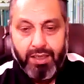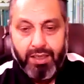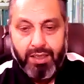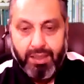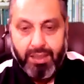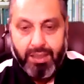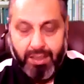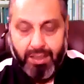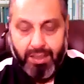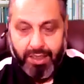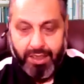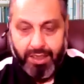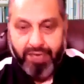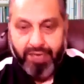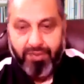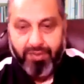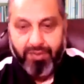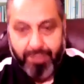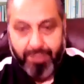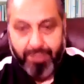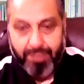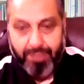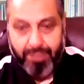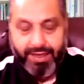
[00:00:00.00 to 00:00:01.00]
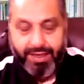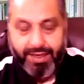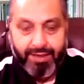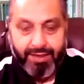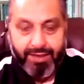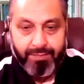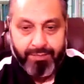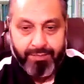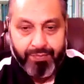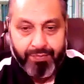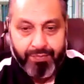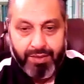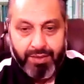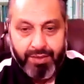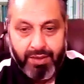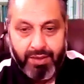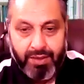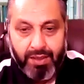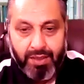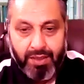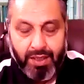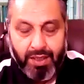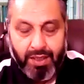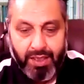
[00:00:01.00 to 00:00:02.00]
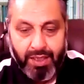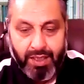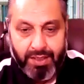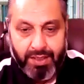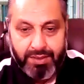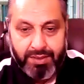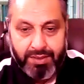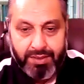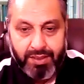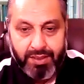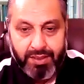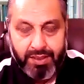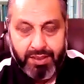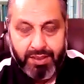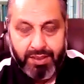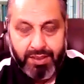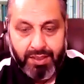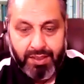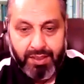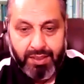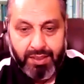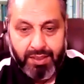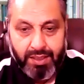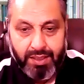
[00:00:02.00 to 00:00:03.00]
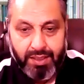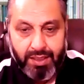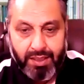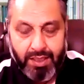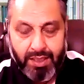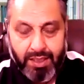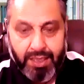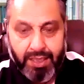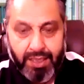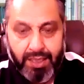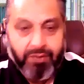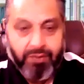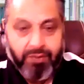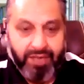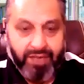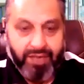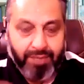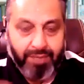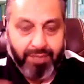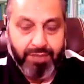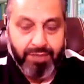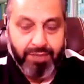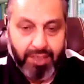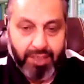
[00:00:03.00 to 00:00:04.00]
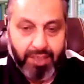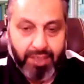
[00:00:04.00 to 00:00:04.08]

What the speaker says: have a money. and I have a capital